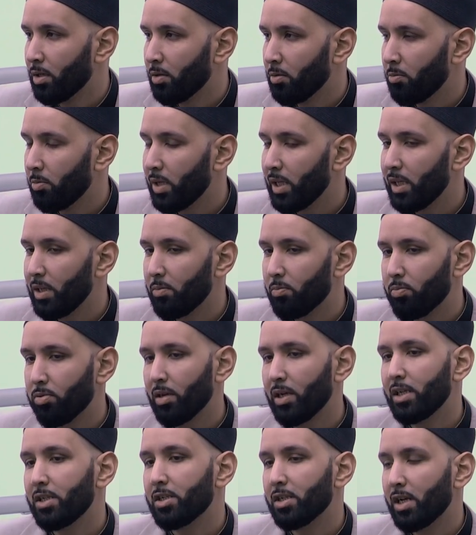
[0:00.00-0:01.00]
we
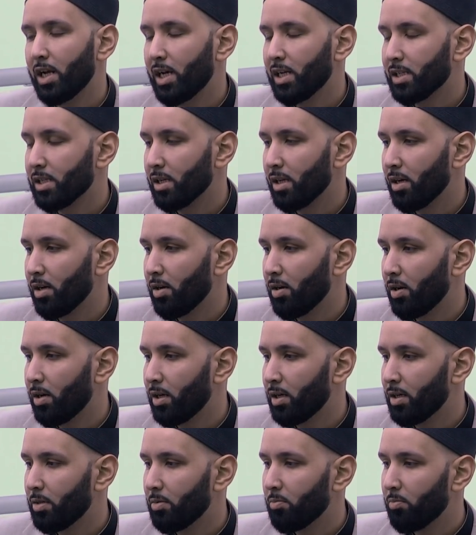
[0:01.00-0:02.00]
prayed janazah
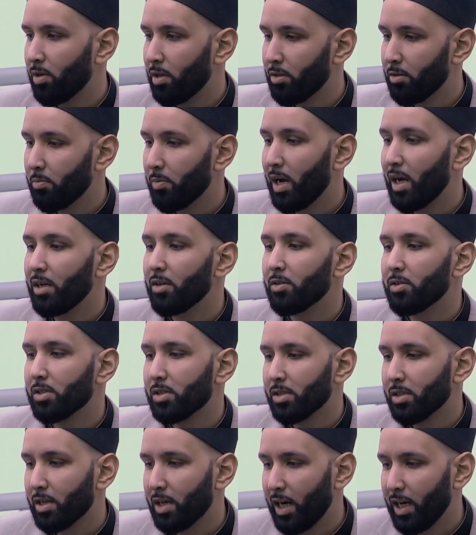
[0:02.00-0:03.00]
on Brother
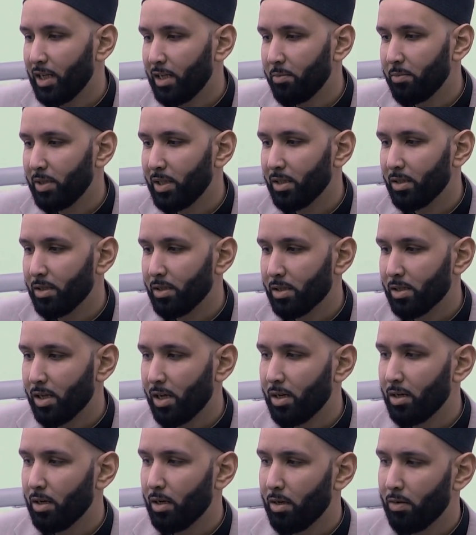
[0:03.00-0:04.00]
Miles Rahimi, the
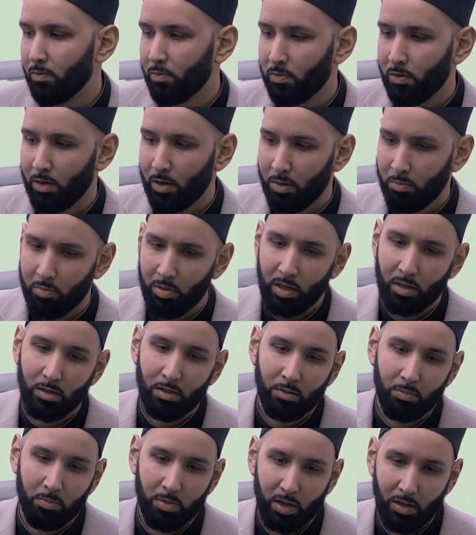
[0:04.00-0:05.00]
son of our
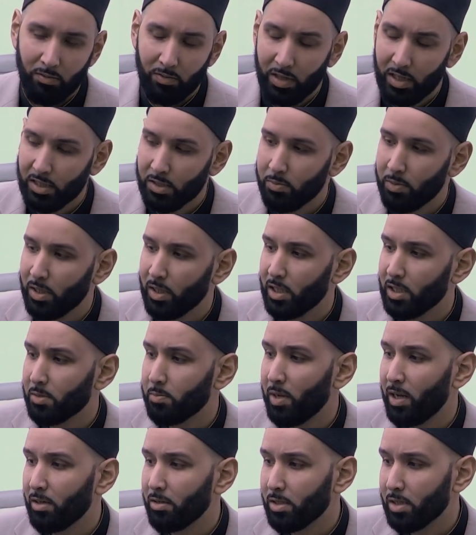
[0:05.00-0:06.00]
brother Parvez. May Allah
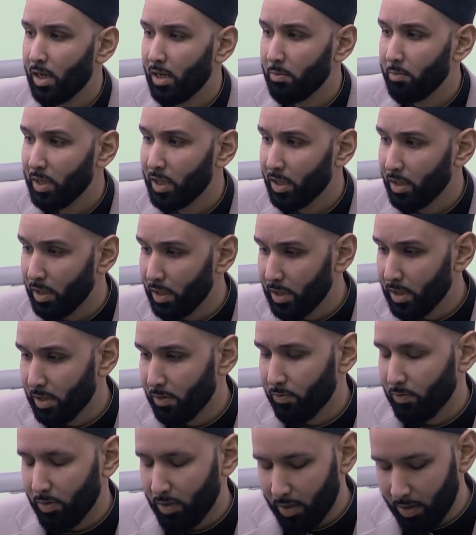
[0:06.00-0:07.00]
subhanahu wa ta'ala make it easy
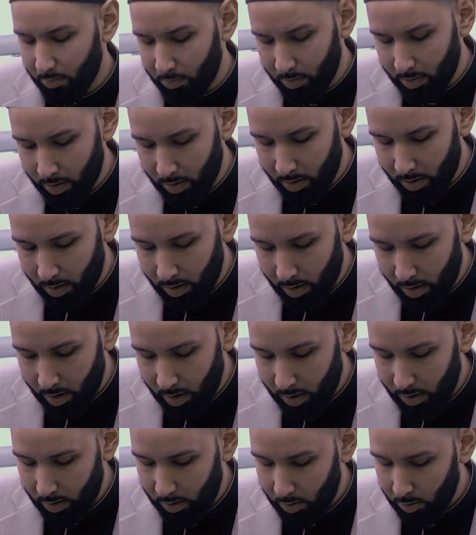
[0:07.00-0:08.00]
for him,
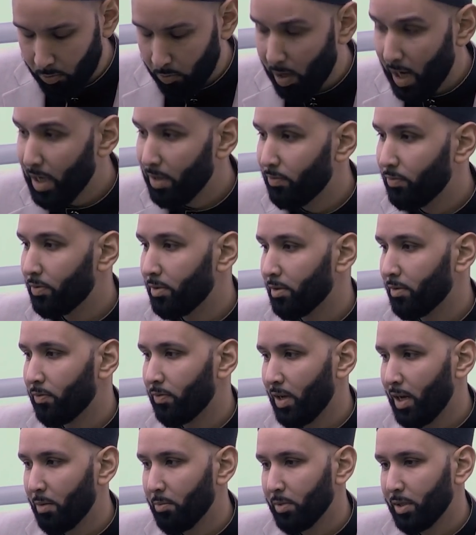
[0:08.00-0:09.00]
your wife, your
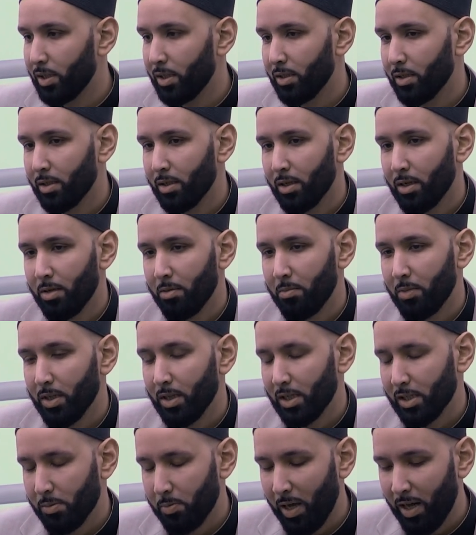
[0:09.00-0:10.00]
family. May
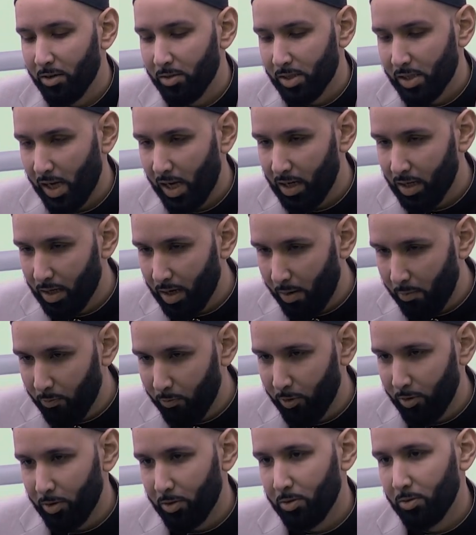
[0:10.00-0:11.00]
Allah subhanahu wa ta'ala
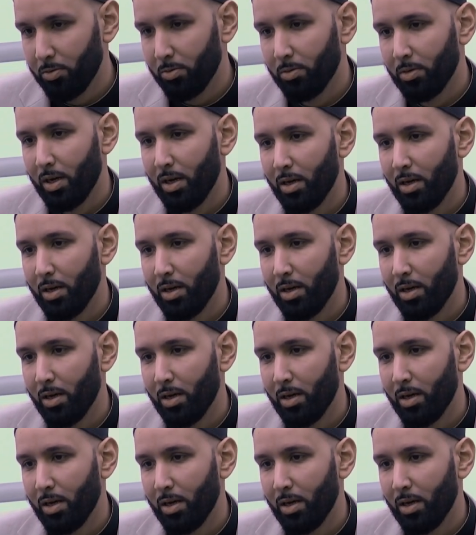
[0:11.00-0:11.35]
comfort you.